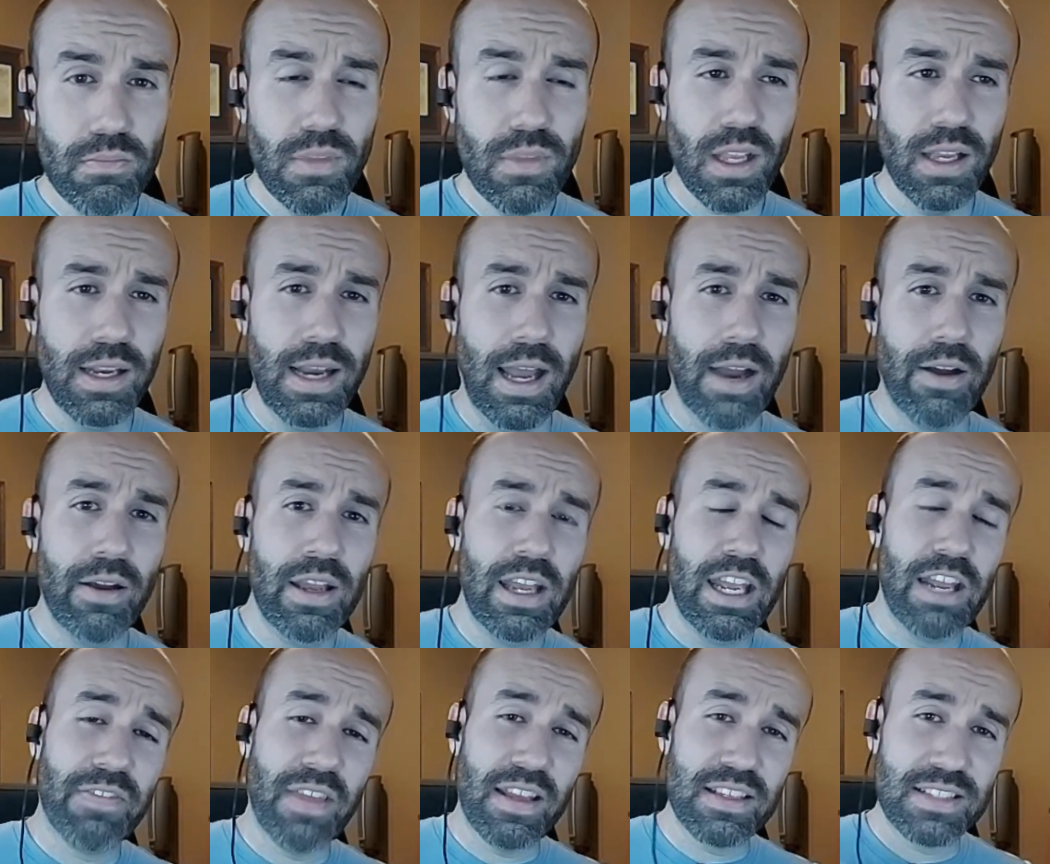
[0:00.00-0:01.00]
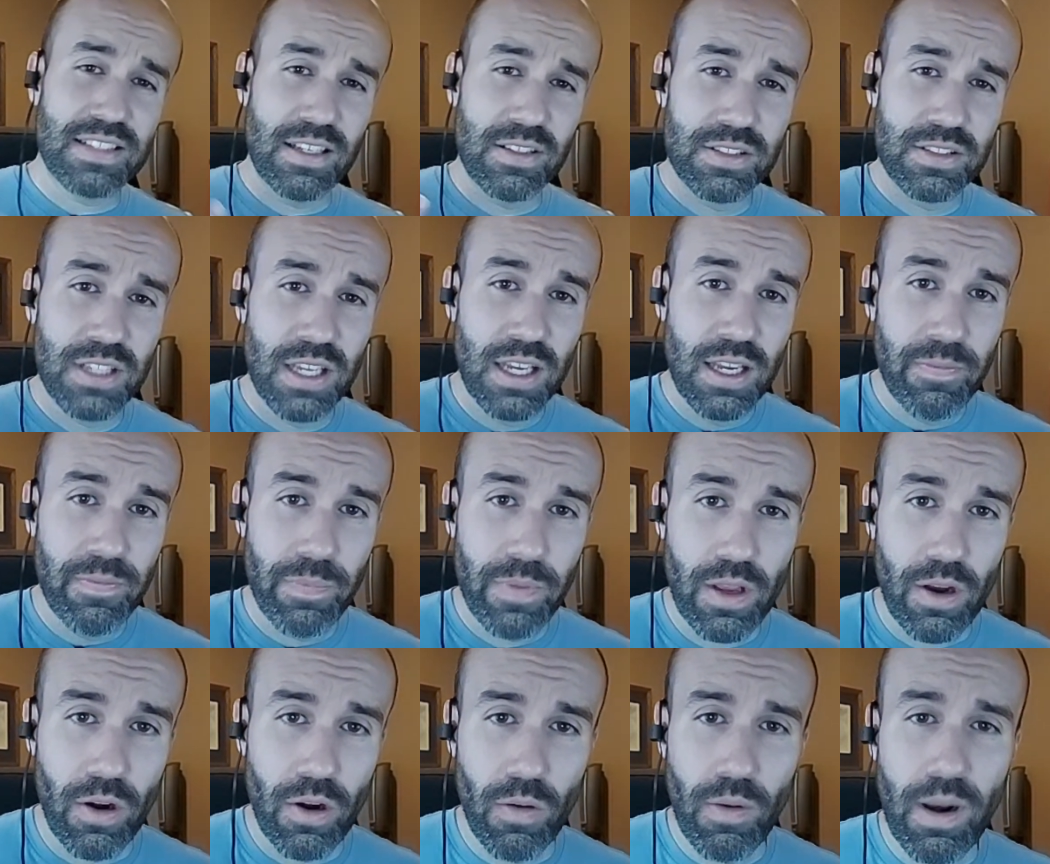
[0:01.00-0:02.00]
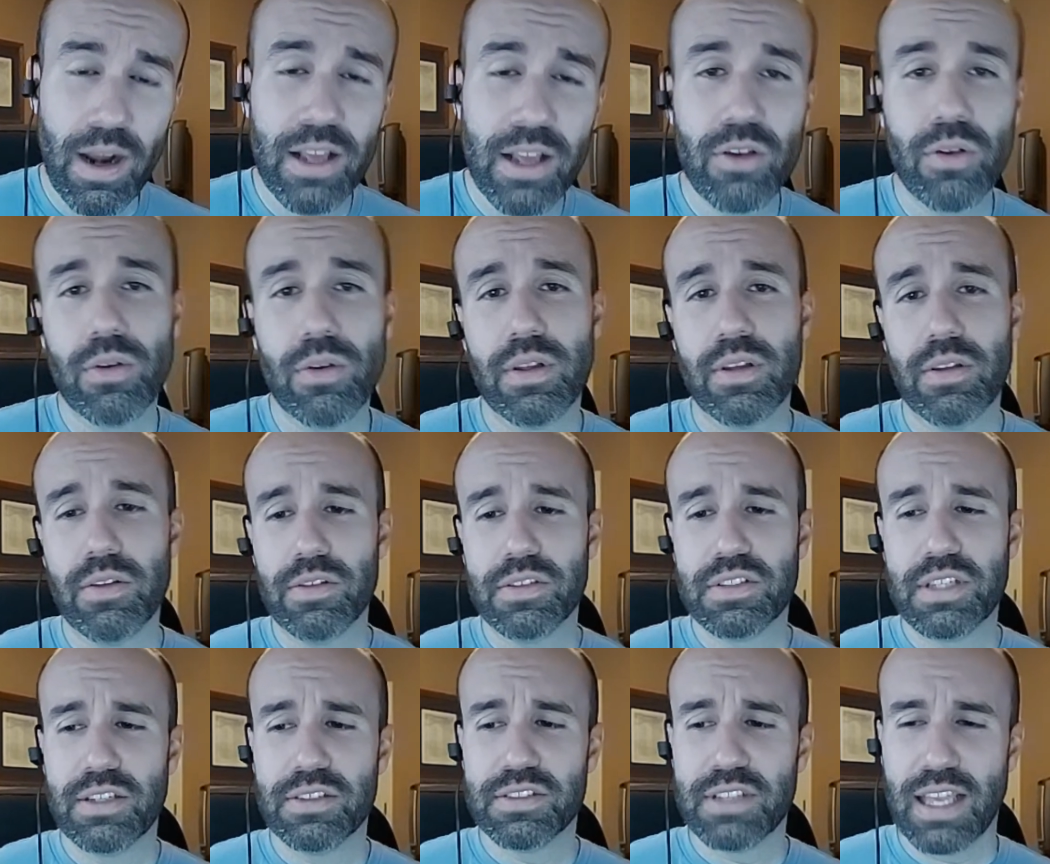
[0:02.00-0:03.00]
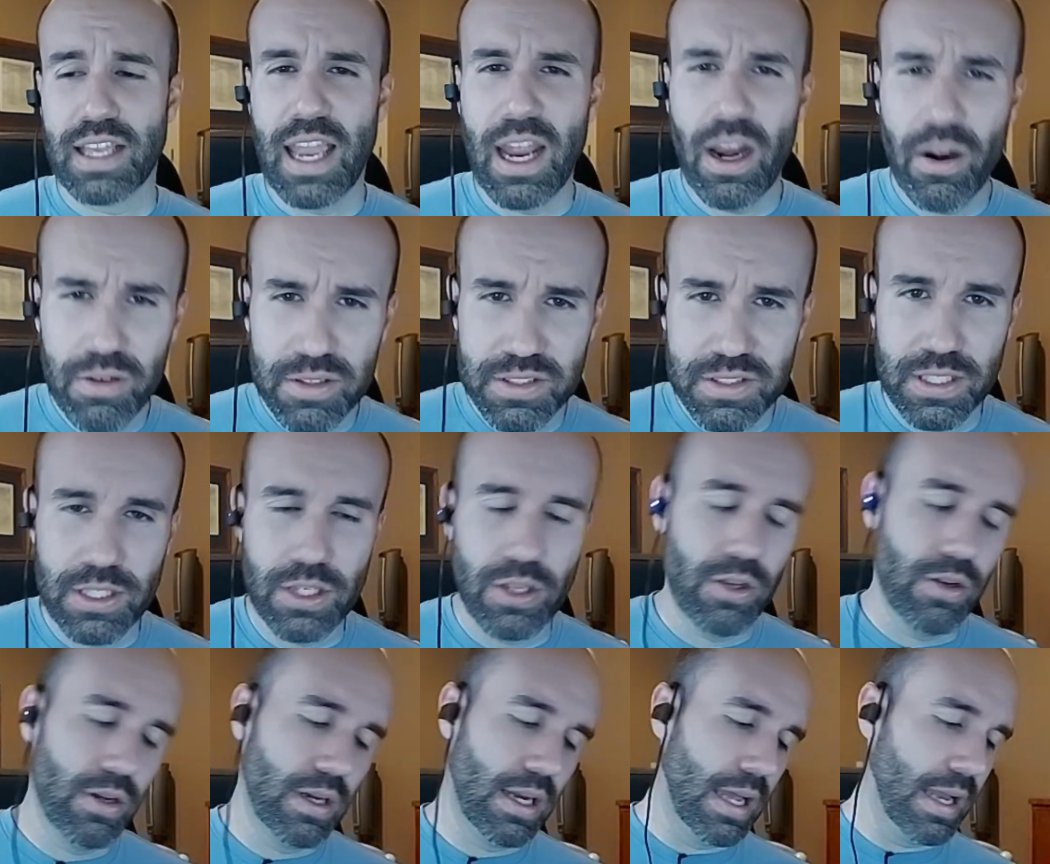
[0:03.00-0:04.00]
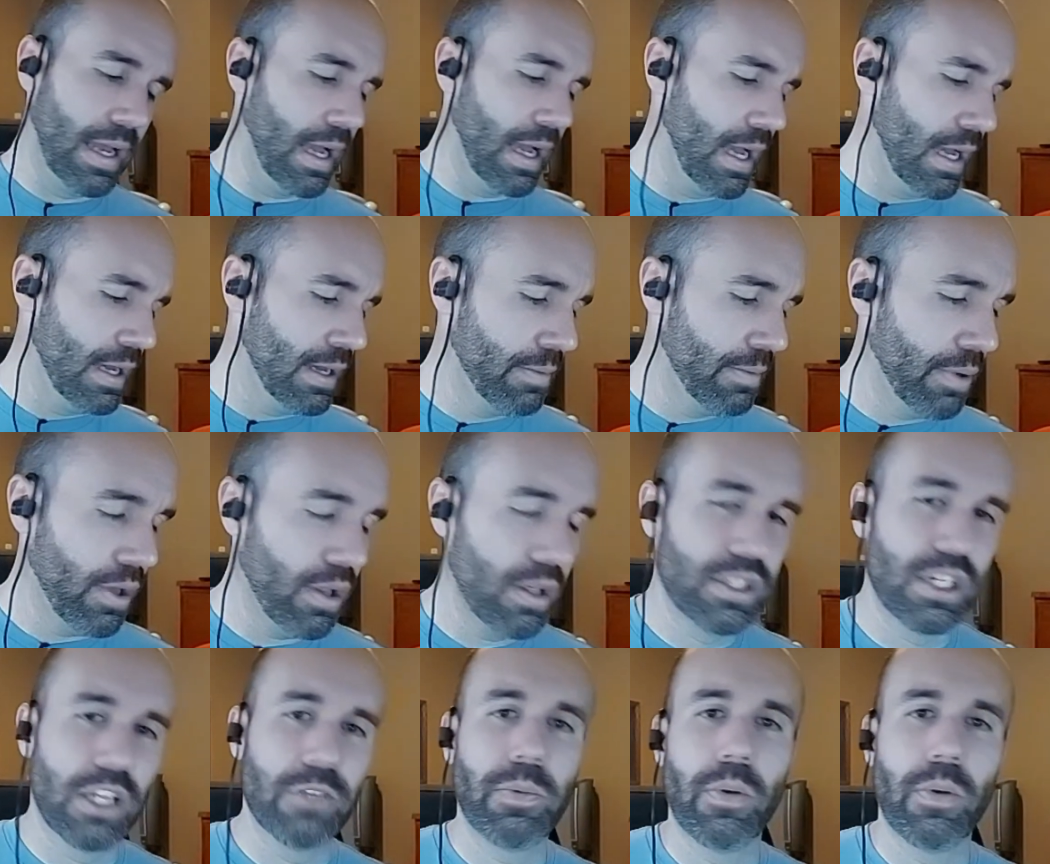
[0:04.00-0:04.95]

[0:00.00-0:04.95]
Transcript: Now, if that sounds heretical, it sounds like heresy to you, and I apologize.